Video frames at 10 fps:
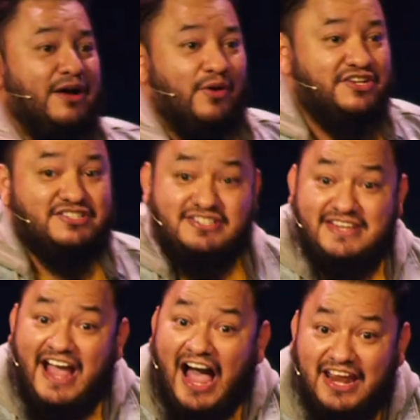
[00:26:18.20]
way just to say
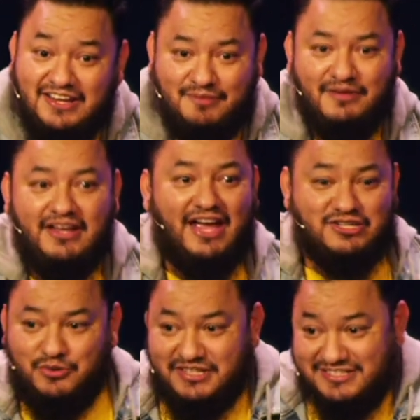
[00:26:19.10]
hi to him. And
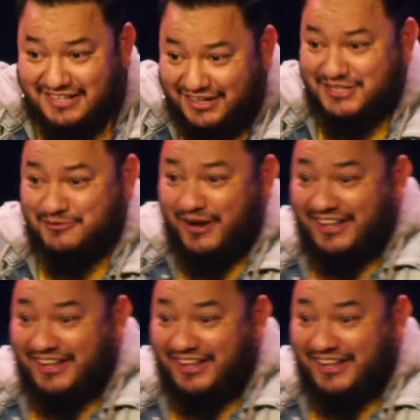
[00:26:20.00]
so he snuck his way